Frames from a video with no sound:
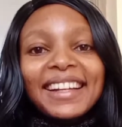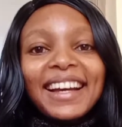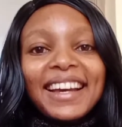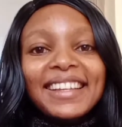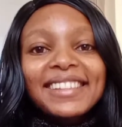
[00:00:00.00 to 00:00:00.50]

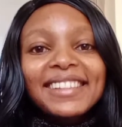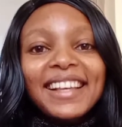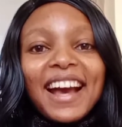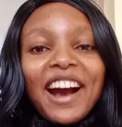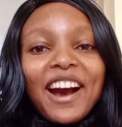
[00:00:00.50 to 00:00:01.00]
Guys,
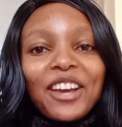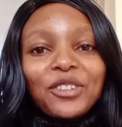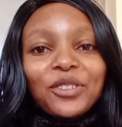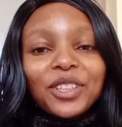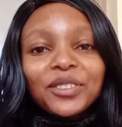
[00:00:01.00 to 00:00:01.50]
how are
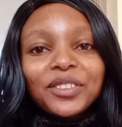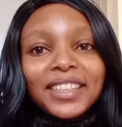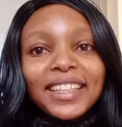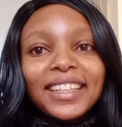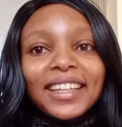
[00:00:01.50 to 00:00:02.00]
you doing
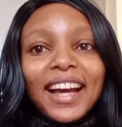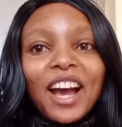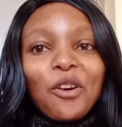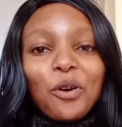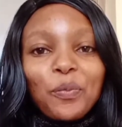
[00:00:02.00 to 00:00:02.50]
today?
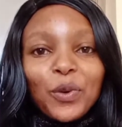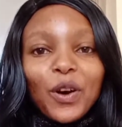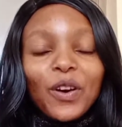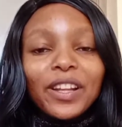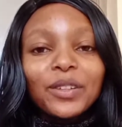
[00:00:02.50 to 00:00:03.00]
I hope you're
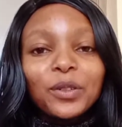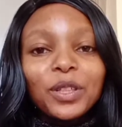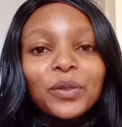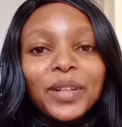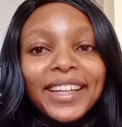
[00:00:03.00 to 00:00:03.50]
all
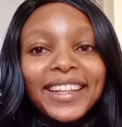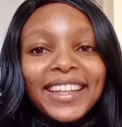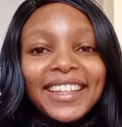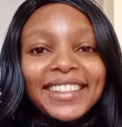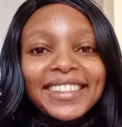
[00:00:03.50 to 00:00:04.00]
doing well
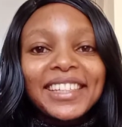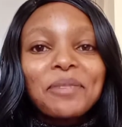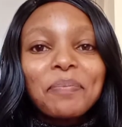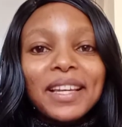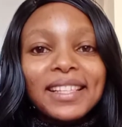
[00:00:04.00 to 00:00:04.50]
and
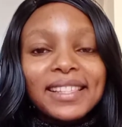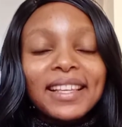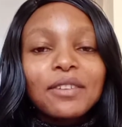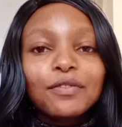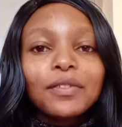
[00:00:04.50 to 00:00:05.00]
keeping
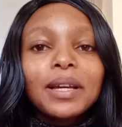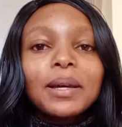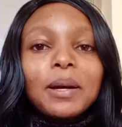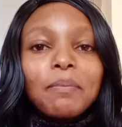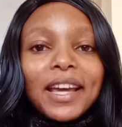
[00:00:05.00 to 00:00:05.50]
safe.
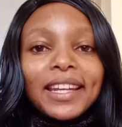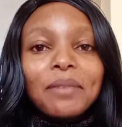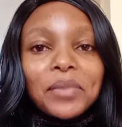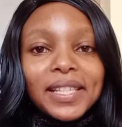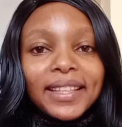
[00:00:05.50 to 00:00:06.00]
My
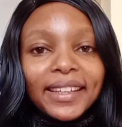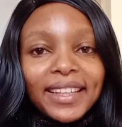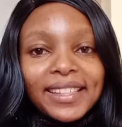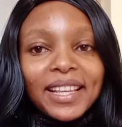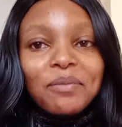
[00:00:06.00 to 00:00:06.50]
name is
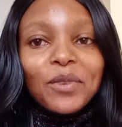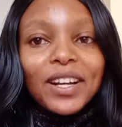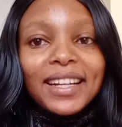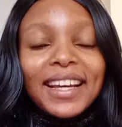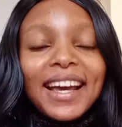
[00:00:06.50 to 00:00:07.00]
Stella
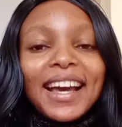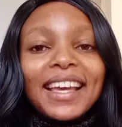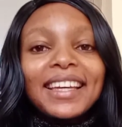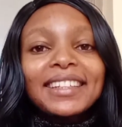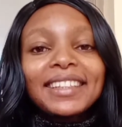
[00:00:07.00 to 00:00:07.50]
Simon
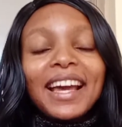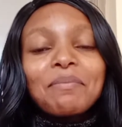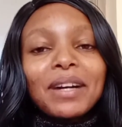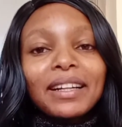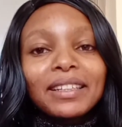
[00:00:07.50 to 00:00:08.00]
and
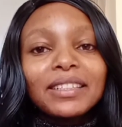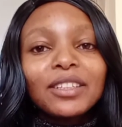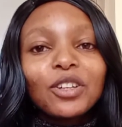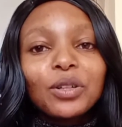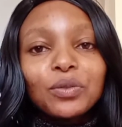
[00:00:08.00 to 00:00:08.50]
I'm a
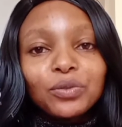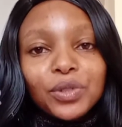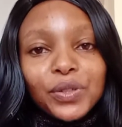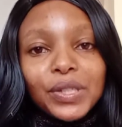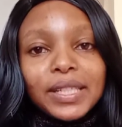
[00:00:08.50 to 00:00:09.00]
clinical
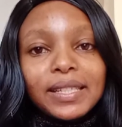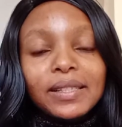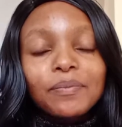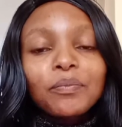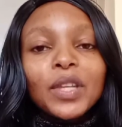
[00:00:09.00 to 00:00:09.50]
nutritionist.
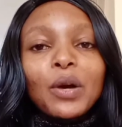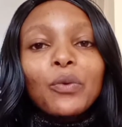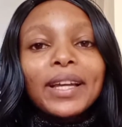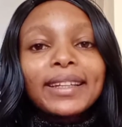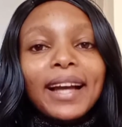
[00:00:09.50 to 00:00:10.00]

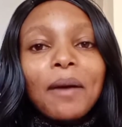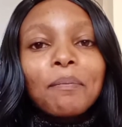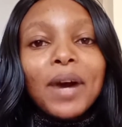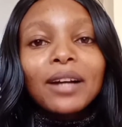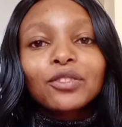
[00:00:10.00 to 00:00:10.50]

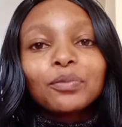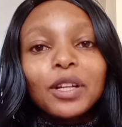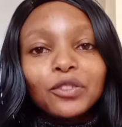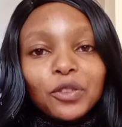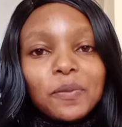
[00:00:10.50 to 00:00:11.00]
Welcome back to my
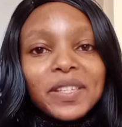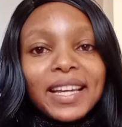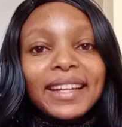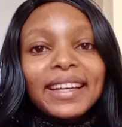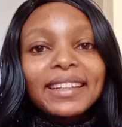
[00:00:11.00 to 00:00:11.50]
YouTube
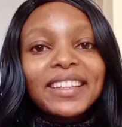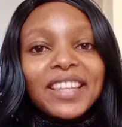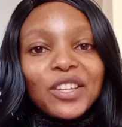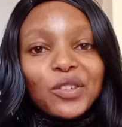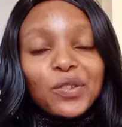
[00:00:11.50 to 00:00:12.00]
channel.
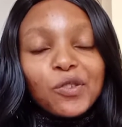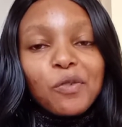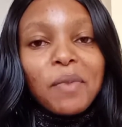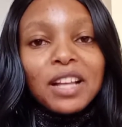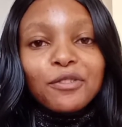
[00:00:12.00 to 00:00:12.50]
Thank you so
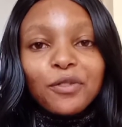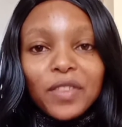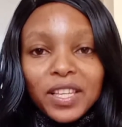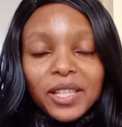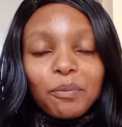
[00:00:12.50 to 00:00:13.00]
much for
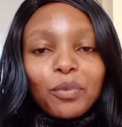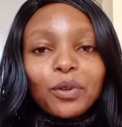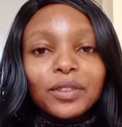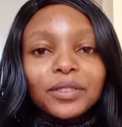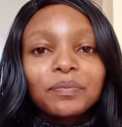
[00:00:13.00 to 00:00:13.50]
the support.